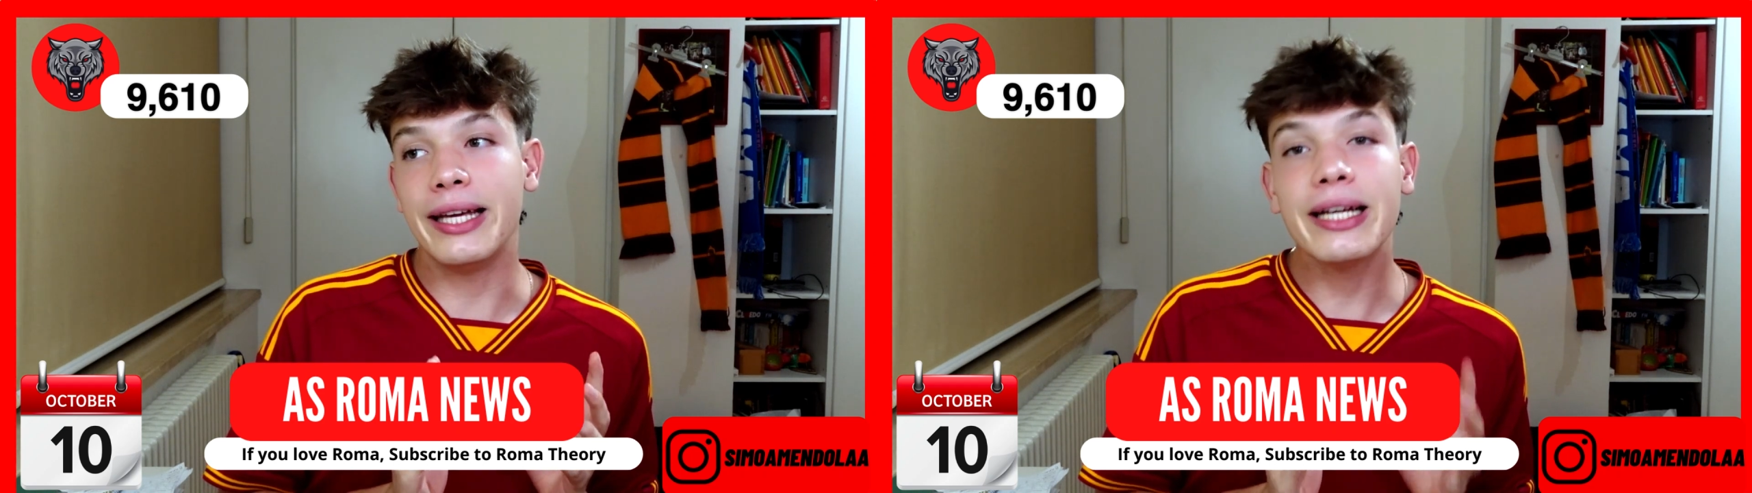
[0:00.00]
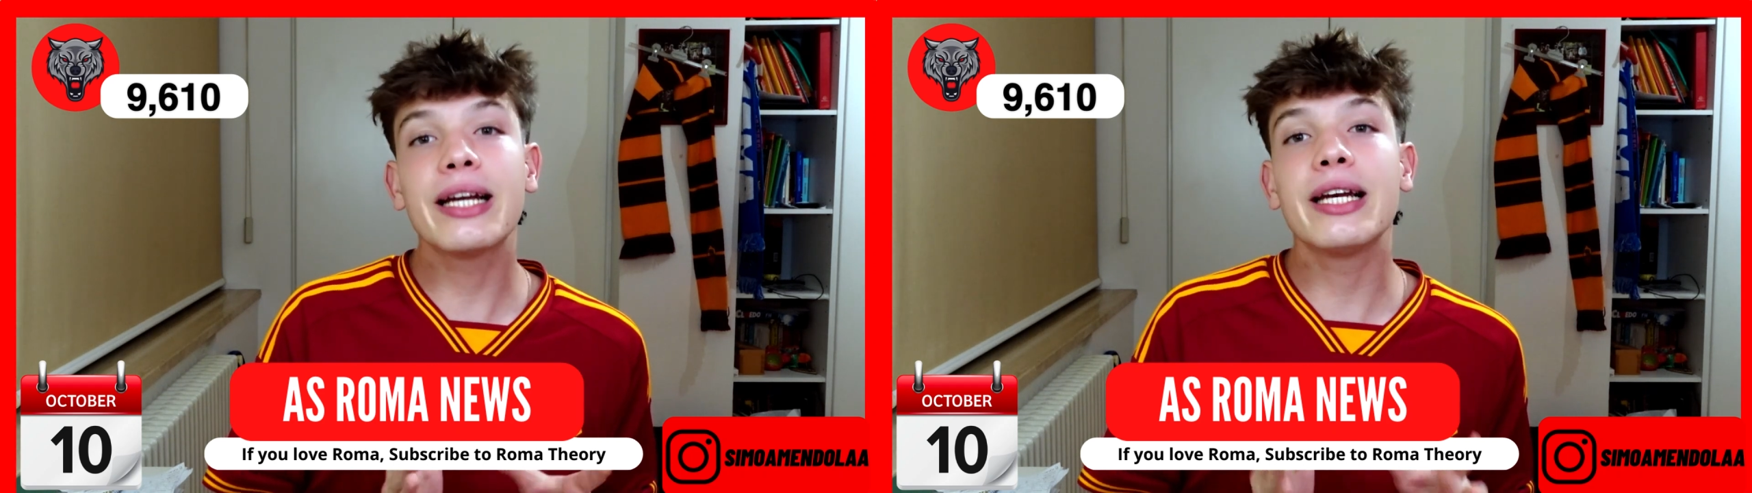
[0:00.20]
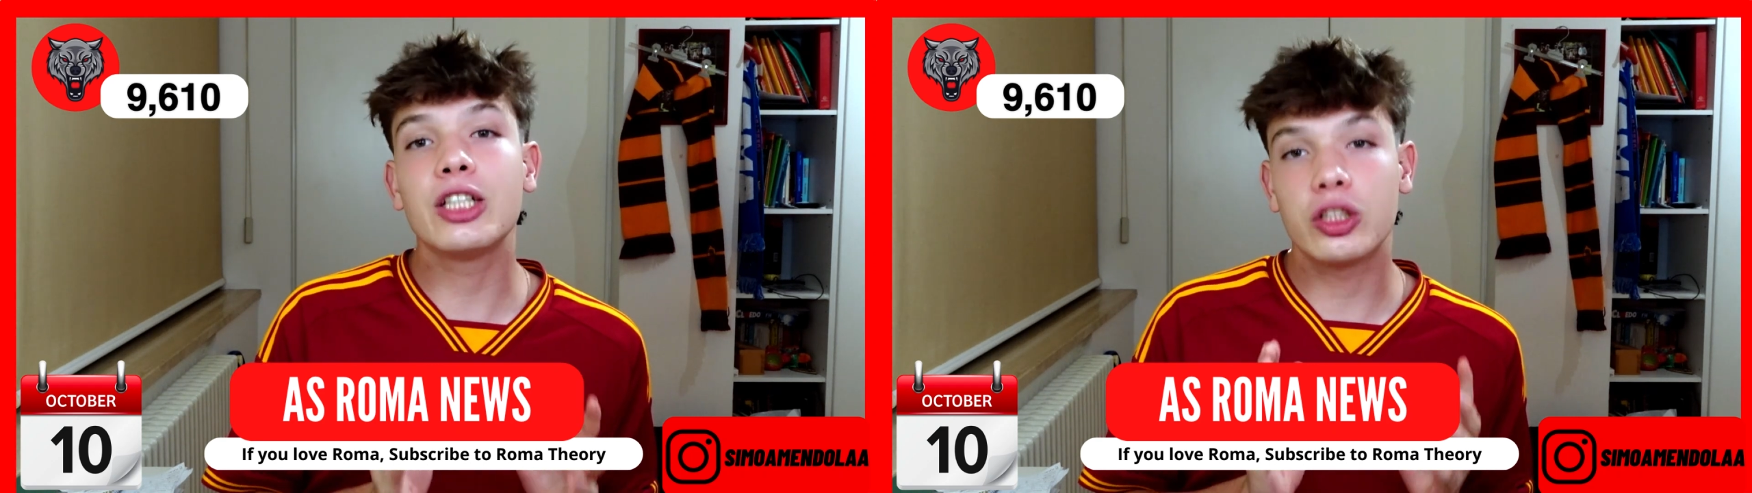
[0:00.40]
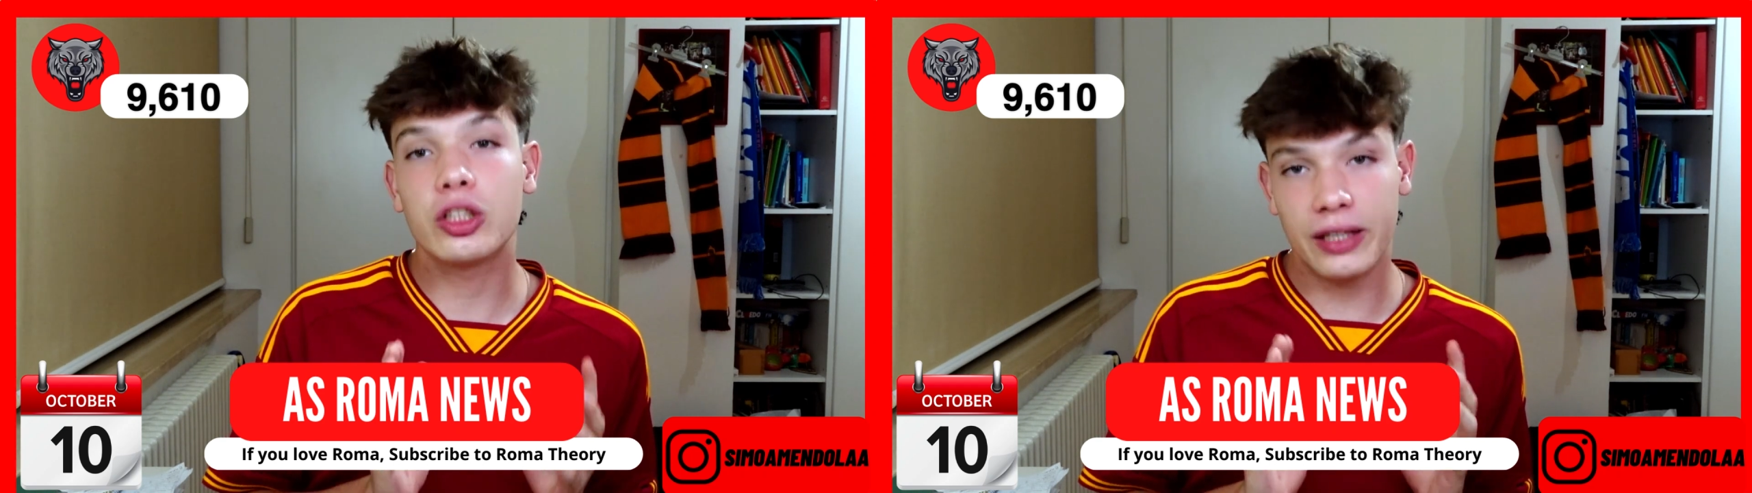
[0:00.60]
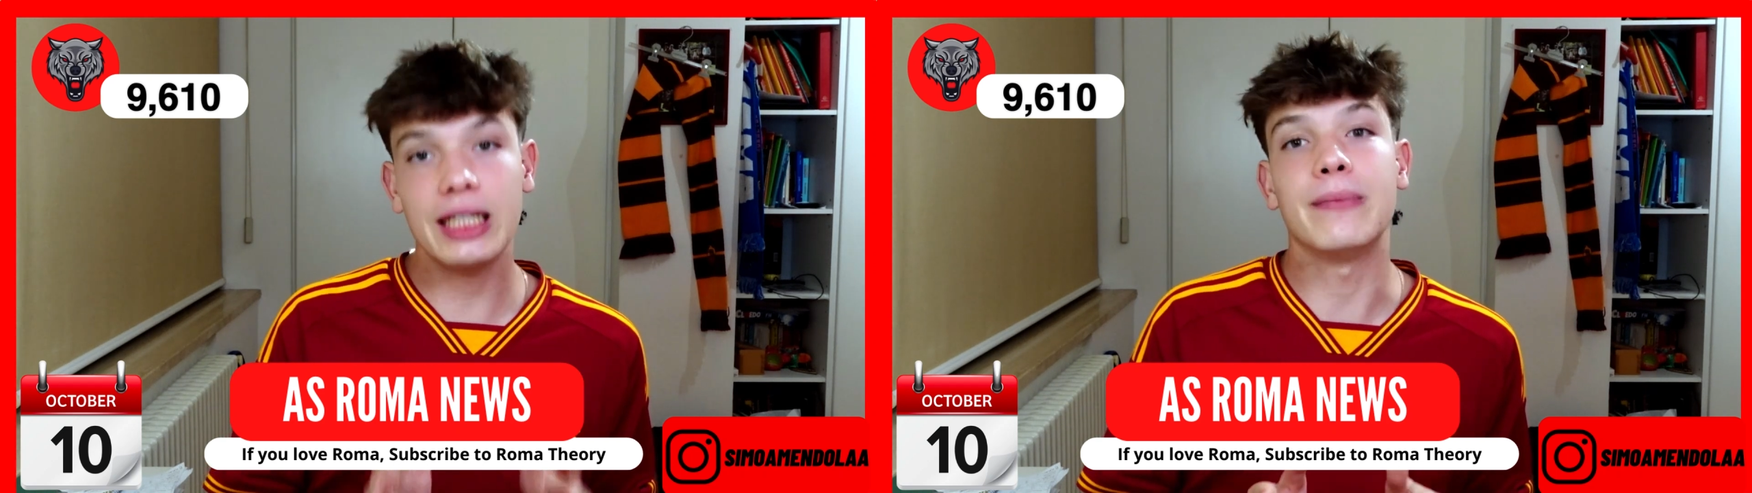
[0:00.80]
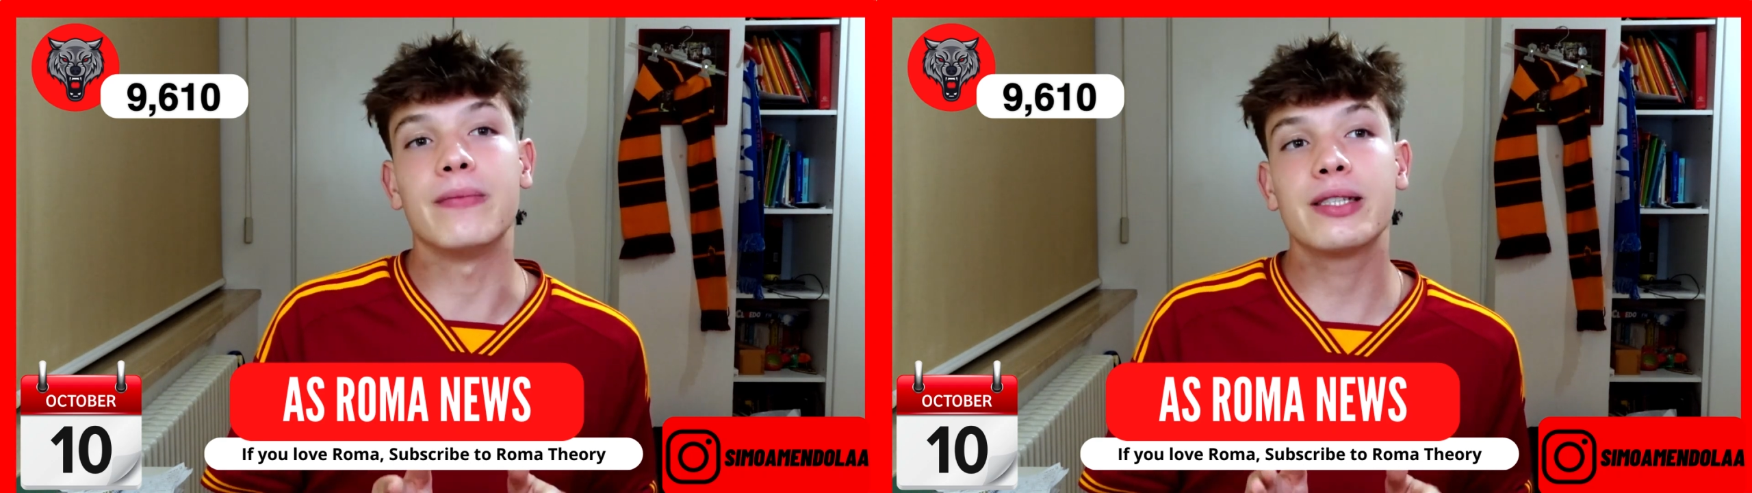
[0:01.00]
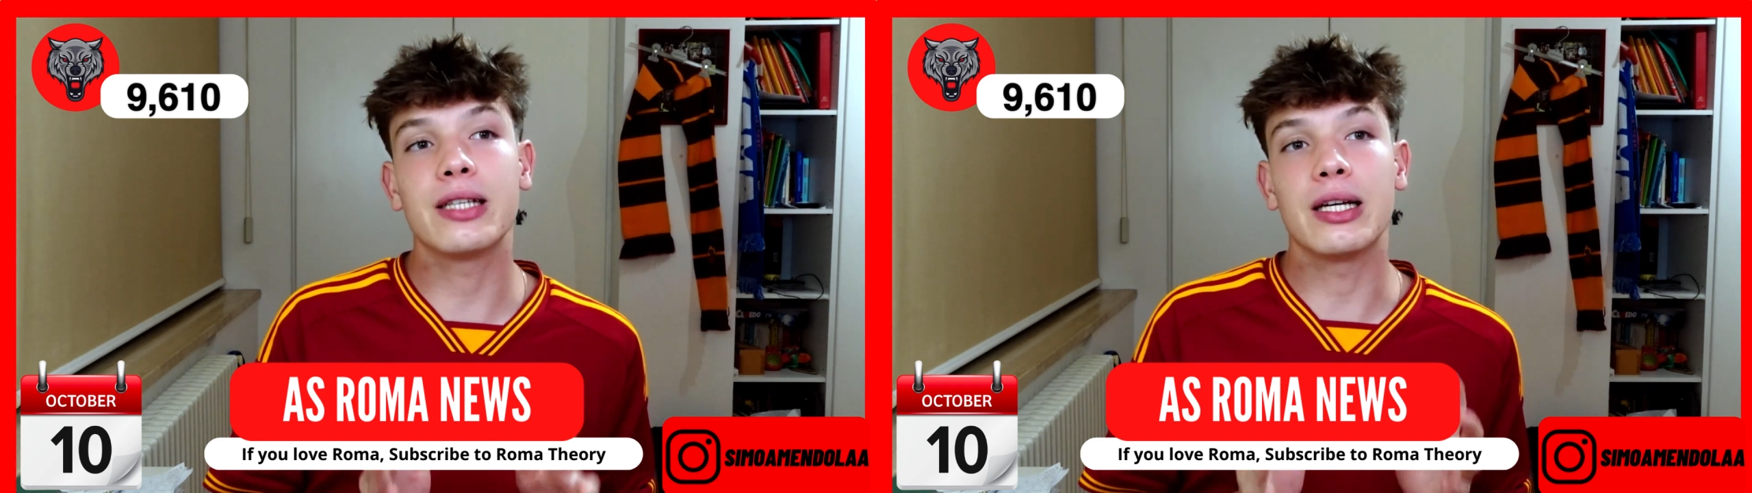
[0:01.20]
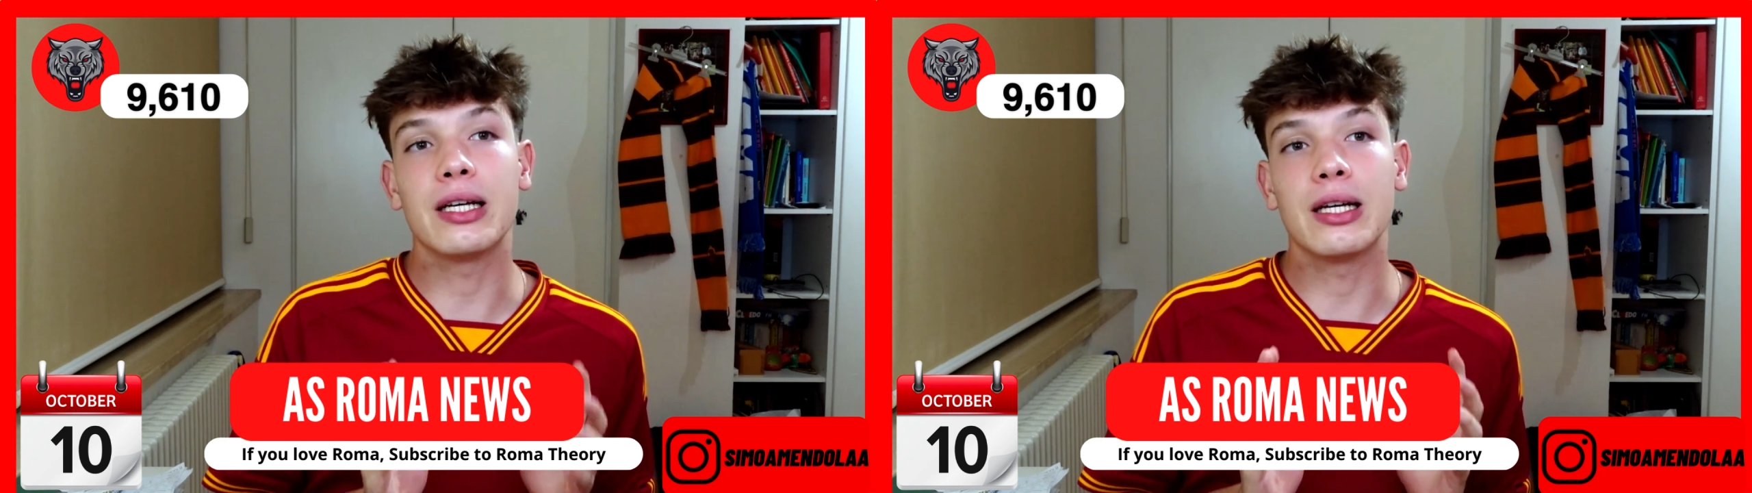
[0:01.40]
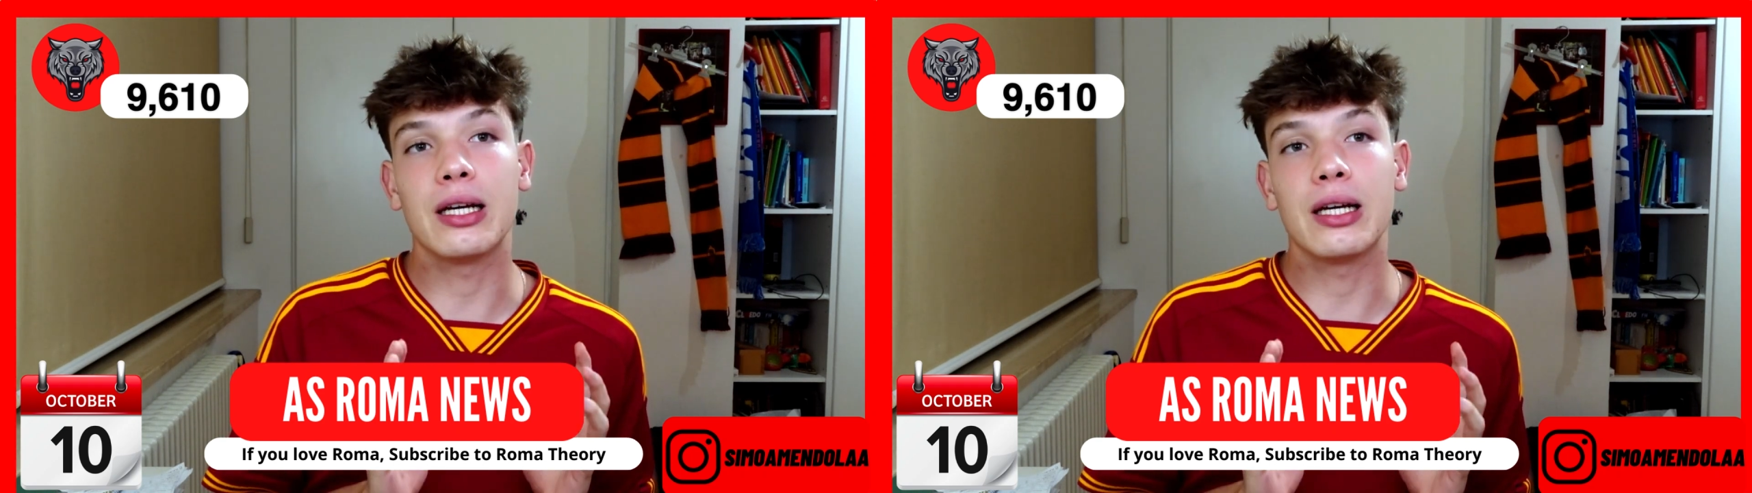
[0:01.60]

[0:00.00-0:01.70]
English teams